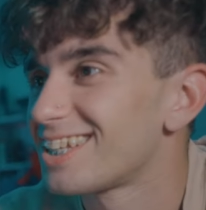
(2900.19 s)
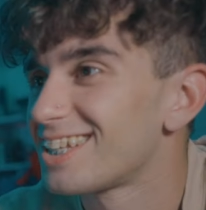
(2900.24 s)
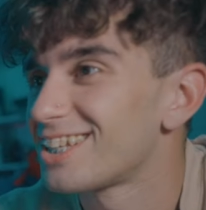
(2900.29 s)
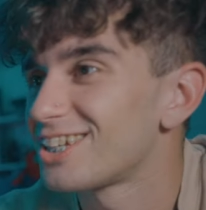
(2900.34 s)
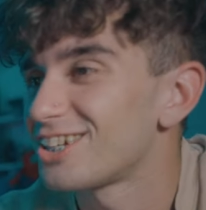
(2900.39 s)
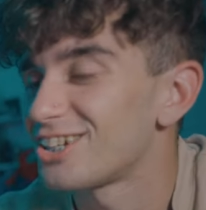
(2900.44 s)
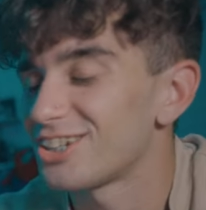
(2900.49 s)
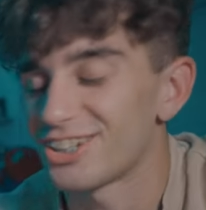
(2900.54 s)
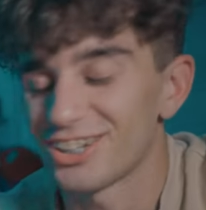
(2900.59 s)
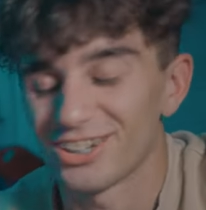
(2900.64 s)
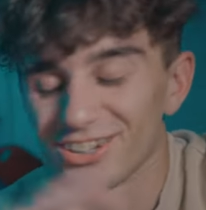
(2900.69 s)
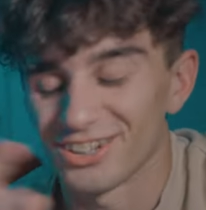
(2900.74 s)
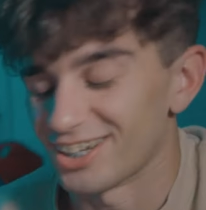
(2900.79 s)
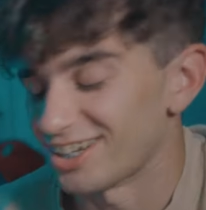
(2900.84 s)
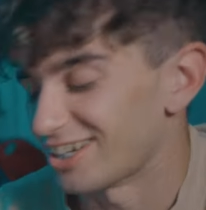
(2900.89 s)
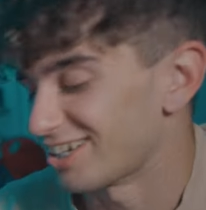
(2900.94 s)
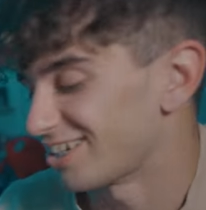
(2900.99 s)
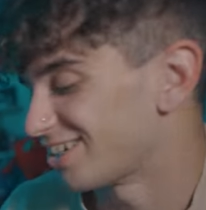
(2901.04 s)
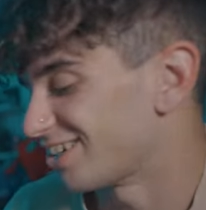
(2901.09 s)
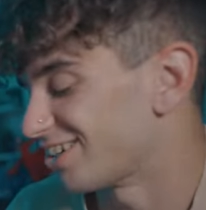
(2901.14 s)
Alright,
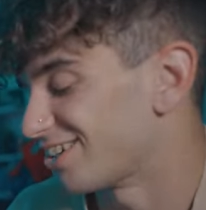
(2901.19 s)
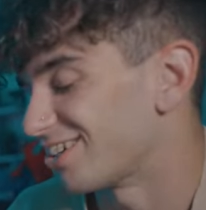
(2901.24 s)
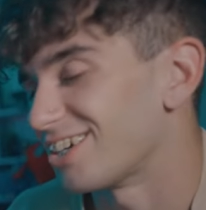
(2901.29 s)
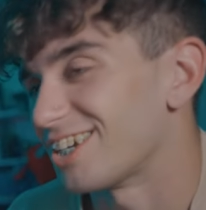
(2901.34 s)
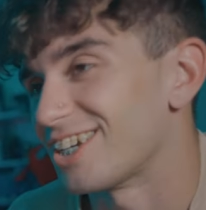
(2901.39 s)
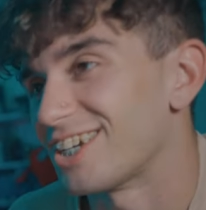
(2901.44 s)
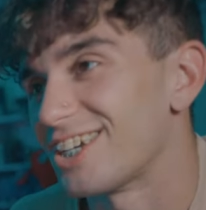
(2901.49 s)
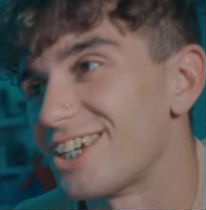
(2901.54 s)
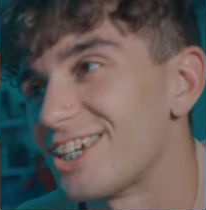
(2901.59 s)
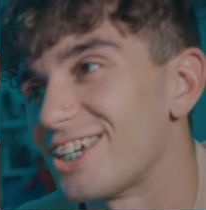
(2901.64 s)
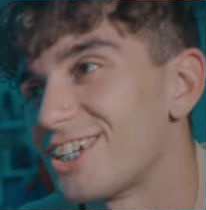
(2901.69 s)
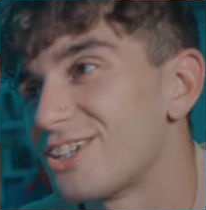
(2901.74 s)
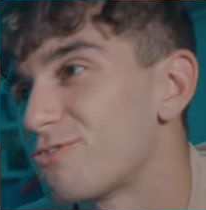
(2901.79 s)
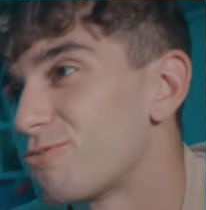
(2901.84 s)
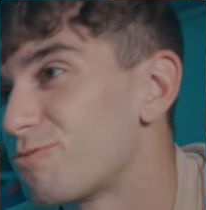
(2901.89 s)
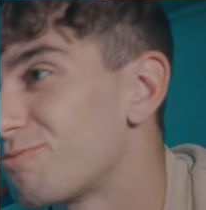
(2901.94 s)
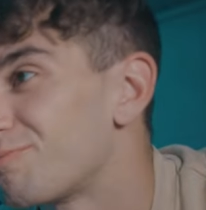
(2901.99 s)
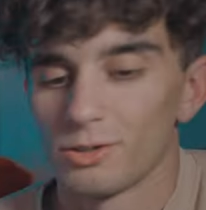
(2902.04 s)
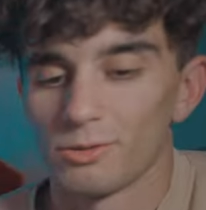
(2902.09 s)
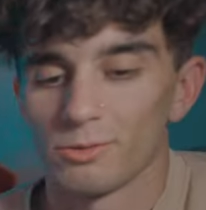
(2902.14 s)
alright.
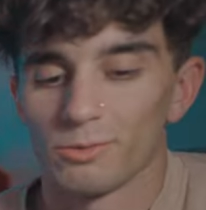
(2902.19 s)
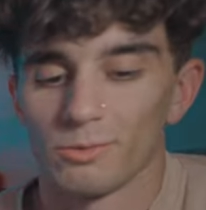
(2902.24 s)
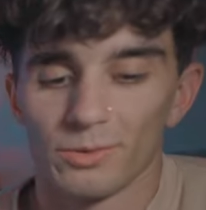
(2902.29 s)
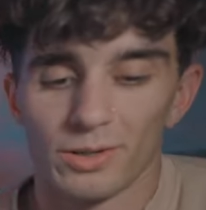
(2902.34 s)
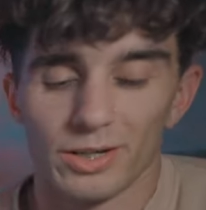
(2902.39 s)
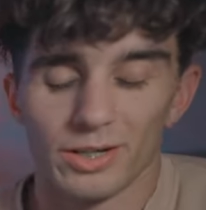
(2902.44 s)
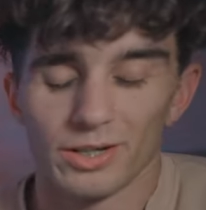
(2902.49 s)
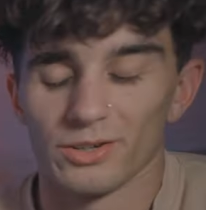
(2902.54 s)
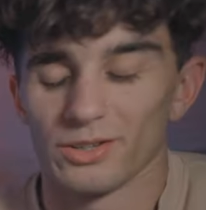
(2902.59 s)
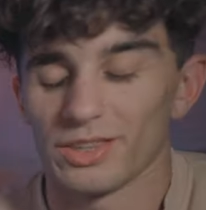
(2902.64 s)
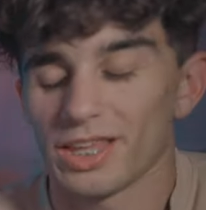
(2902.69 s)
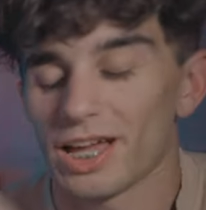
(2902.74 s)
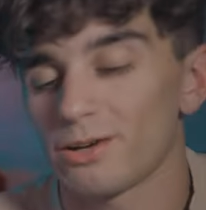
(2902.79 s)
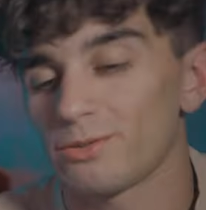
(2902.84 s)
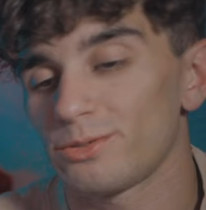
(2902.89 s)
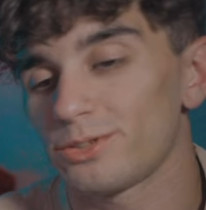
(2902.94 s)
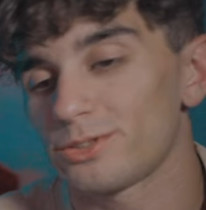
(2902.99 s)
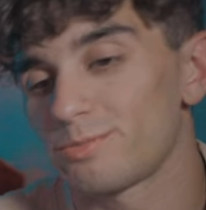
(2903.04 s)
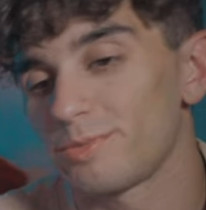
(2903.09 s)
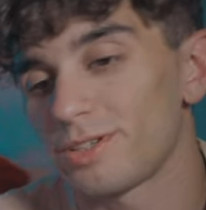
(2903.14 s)
Well,
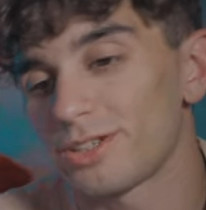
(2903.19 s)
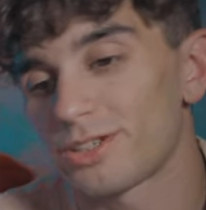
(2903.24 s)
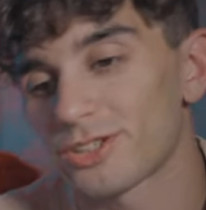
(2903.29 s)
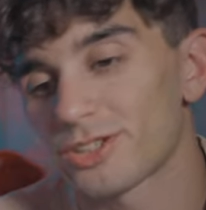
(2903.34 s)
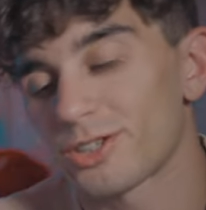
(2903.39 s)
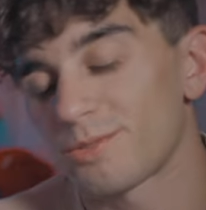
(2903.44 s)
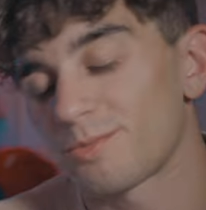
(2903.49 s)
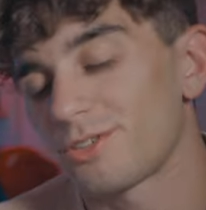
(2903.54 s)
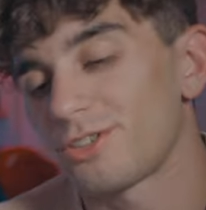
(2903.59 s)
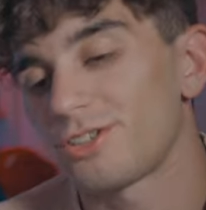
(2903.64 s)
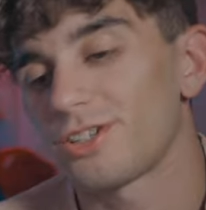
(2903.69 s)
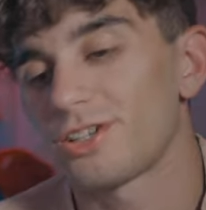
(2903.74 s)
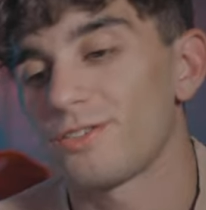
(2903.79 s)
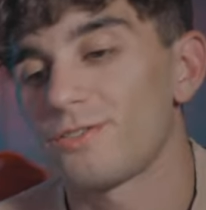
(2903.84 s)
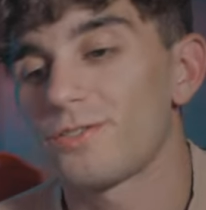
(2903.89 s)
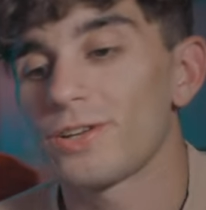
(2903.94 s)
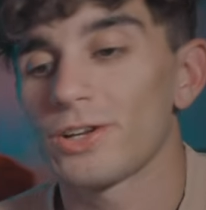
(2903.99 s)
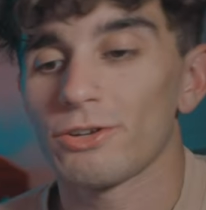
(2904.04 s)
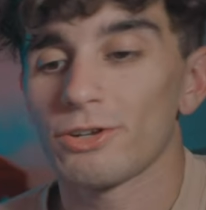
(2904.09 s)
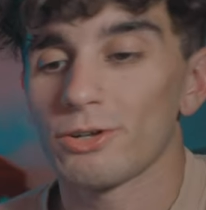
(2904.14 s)
that was Midsommar,
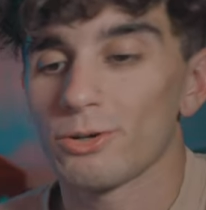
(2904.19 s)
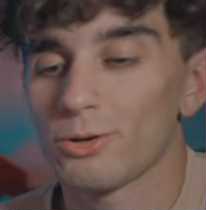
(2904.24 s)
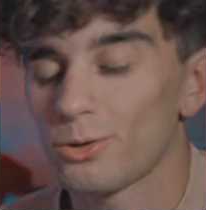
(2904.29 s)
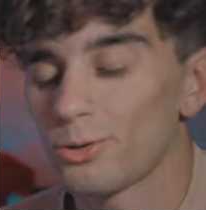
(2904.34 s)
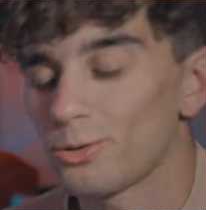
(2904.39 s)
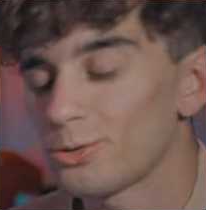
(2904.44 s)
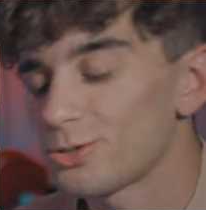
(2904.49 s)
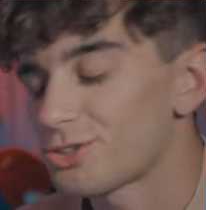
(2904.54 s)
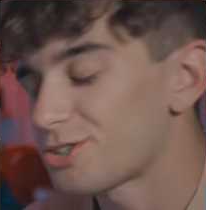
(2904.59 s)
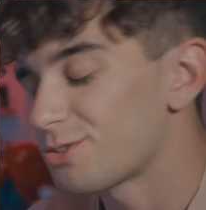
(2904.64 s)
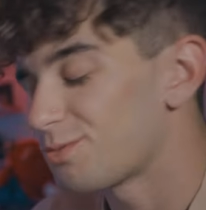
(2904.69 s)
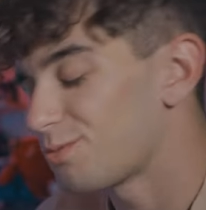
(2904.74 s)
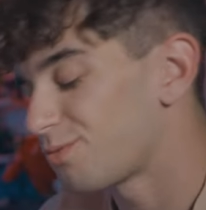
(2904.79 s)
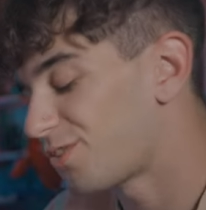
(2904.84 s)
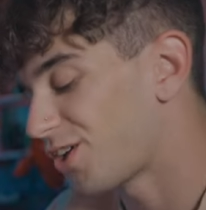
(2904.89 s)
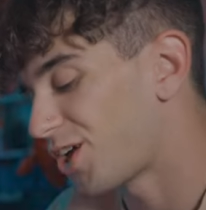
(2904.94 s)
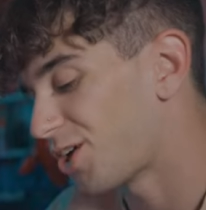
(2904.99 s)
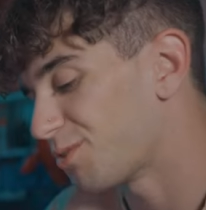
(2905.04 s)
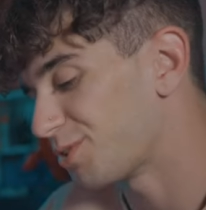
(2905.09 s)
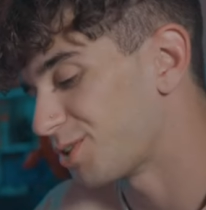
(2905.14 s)
a very wholesome
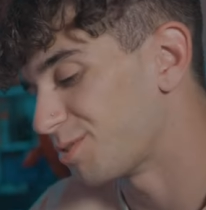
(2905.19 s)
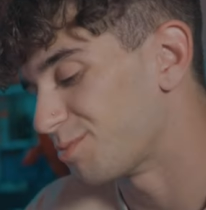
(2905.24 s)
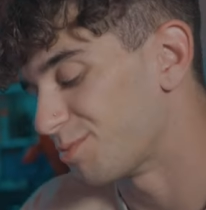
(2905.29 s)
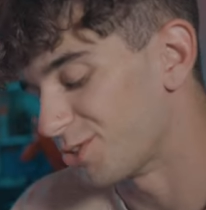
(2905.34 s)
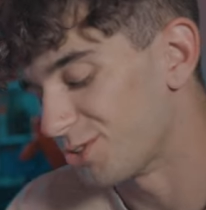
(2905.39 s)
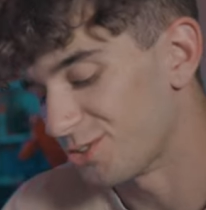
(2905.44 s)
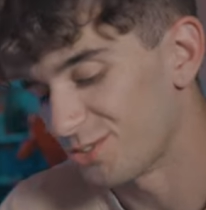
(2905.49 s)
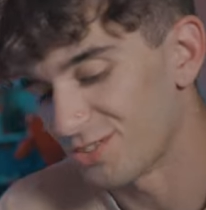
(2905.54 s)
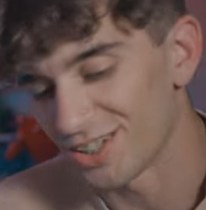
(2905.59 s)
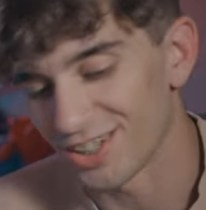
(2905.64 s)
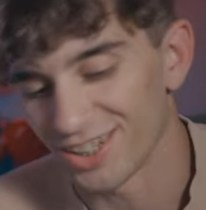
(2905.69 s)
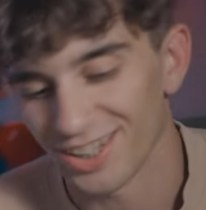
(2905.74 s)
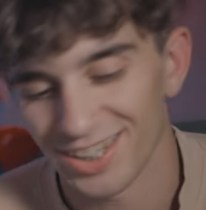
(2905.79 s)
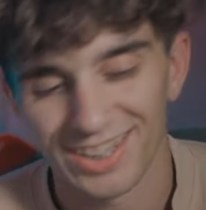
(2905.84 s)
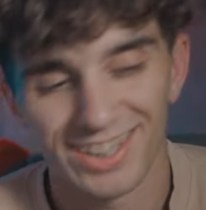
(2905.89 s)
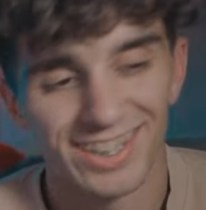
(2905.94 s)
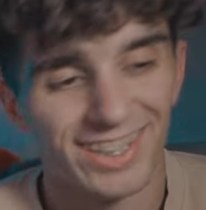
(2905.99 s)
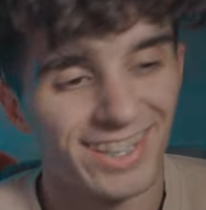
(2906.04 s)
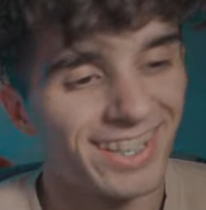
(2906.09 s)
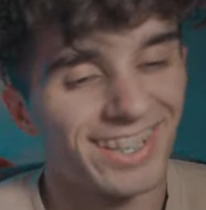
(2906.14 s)
family movie.
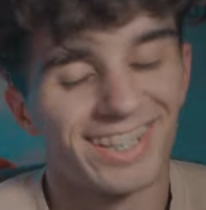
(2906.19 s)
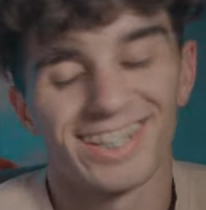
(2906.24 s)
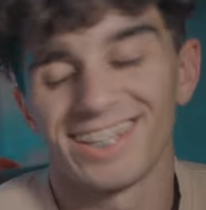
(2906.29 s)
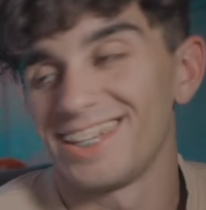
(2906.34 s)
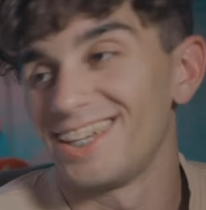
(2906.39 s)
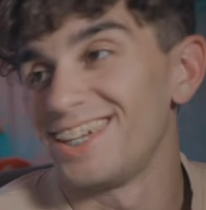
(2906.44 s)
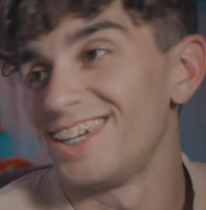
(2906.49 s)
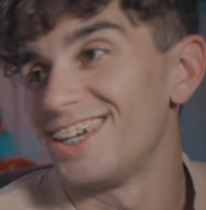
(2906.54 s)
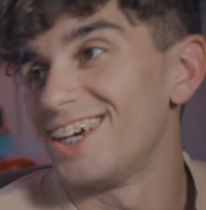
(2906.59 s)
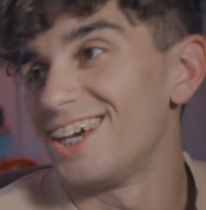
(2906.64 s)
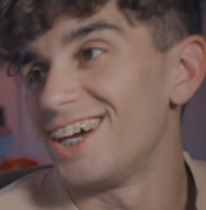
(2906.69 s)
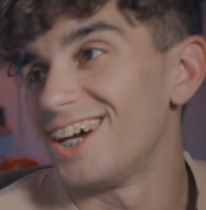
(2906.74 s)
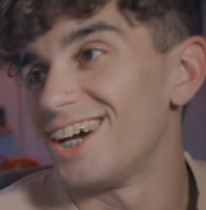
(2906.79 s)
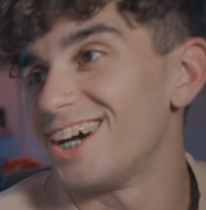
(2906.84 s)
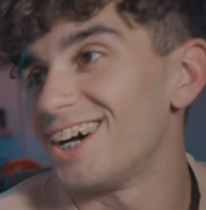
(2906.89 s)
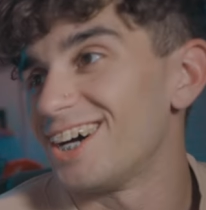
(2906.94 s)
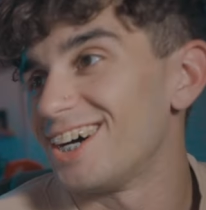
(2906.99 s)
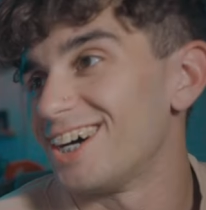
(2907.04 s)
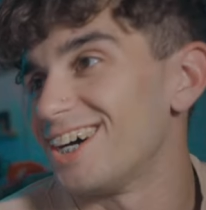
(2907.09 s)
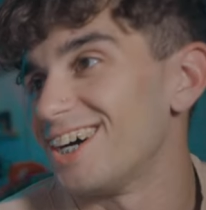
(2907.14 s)

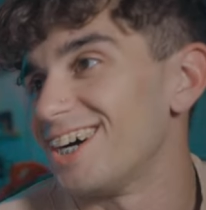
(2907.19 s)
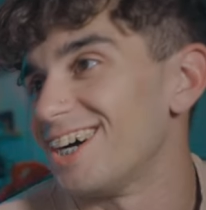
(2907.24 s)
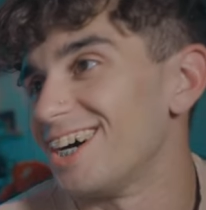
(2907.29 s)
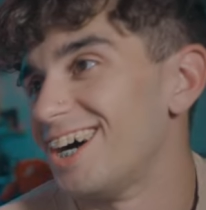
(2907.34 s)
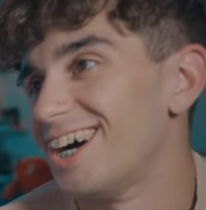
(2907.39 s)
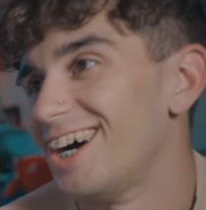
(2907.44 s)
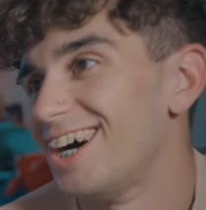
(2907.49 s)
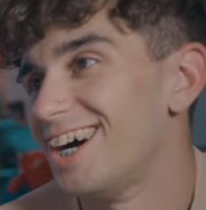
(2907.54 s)
Uh,